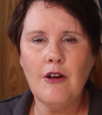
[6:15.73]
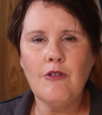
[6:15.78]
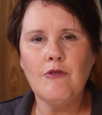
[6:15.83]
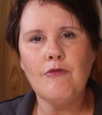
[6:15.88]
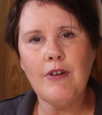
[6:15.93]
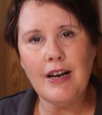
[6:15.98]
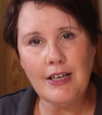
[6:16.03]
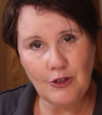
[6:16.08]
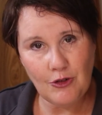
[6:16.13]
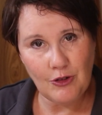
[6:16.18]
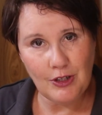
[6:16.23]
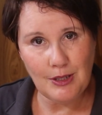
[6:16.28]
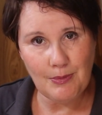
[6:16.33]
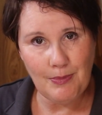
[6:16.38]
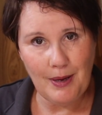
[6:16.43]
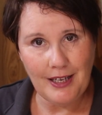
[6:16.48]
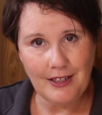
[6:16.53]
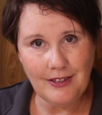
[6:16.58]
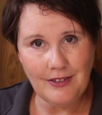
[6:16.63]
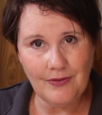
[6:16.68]

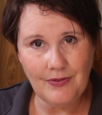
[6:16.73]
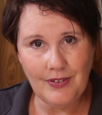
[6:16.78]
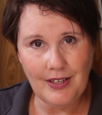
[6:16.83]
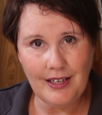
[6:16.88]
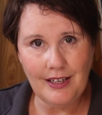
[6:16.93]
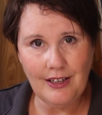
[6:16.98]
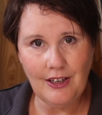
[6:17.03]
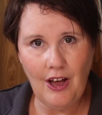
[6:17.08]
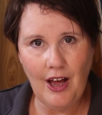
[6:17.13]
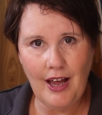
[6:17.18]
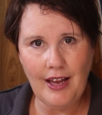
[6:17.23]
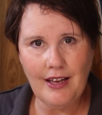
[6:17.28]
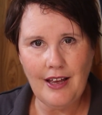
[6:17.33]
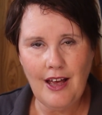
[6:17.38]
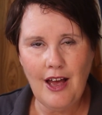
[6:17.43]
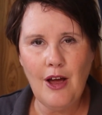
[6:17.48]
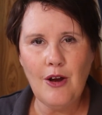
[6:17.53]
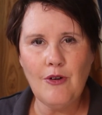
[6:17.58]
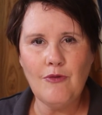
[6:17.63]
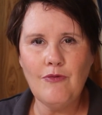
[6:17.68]
retrospectively, like
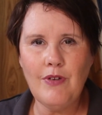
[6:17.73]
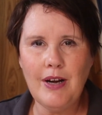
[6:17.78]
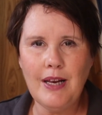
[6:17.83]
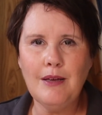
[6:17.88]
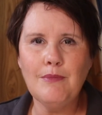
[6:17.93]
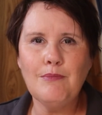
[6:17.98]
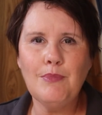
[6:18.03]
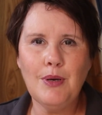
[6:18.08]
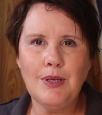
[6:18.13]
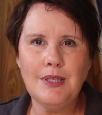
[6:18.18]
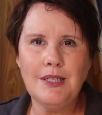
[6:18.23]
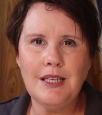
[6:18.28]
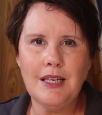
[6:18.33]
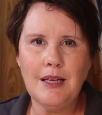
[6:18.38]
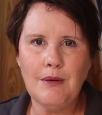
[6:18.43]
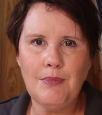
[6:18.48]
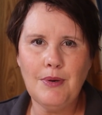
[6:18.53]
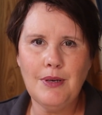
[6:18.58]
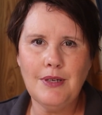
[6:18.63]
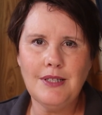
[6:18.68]
reimbursing
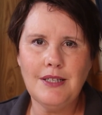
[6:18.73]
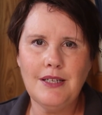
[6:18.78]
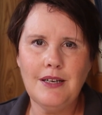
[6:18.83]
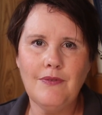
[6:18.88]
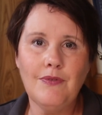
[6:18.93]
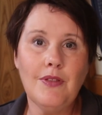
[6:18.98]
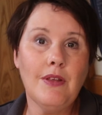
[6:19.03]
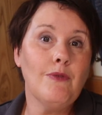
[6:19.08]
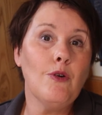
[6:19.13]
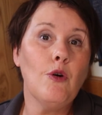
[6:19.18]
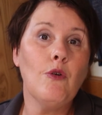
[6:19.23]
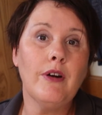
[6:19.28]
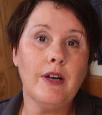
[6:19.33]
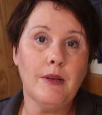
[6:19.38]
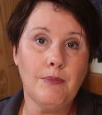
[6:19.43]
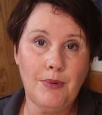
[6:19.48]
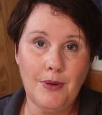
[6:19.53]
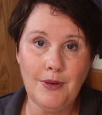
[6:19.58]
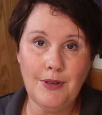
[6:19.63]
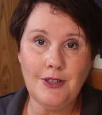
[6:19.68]
a person if they've already
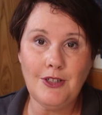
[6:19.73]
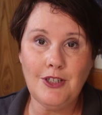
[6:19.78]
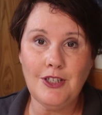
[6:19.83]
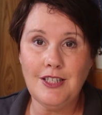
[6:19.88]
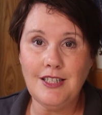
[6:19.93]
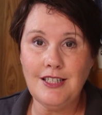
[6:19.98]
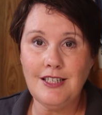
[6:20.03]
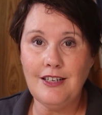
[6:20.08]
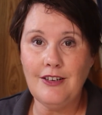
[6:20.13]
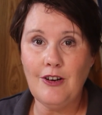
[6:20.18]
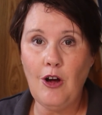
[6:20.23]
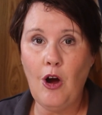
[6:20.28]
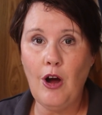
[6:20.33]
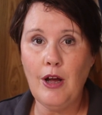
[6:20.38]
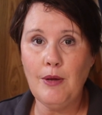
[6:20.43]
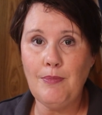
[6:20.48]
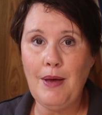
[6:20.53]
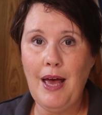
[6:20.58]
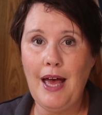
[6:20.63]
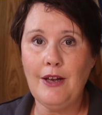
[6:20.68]
purchased an
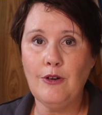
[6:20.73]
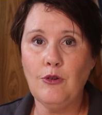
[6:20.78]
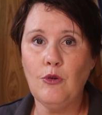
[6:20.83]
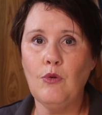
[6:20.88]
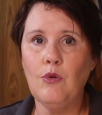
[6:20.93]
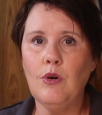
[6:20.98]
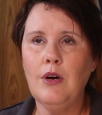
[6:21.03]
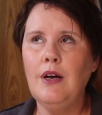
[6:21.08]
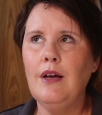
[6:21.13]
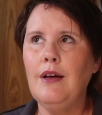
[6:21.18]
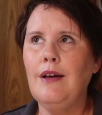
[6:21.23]
iPad or